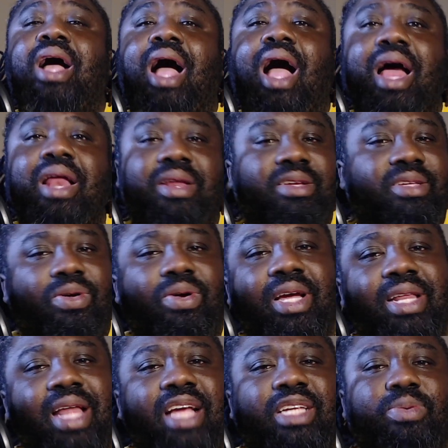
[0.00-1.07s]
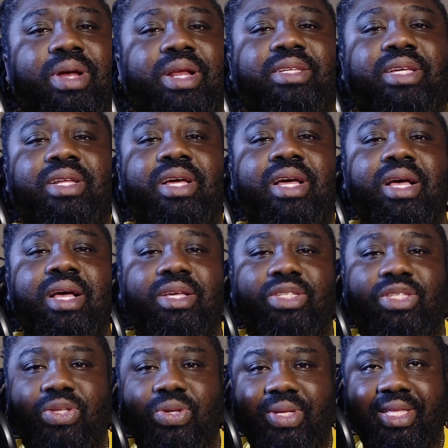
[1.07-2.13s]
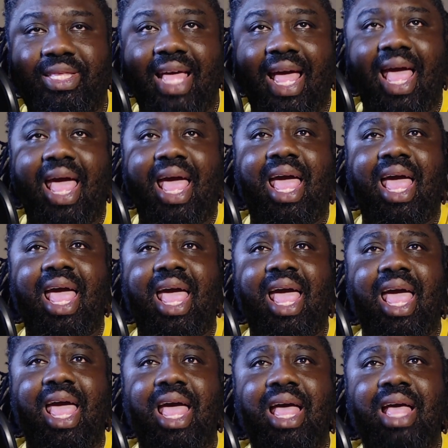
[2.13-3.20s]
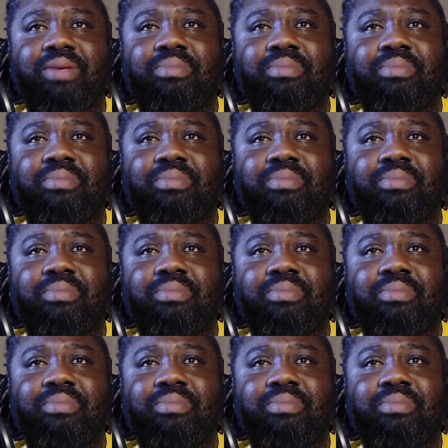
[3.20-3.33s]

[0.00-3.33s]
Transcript: And they said, okay, that's what I said.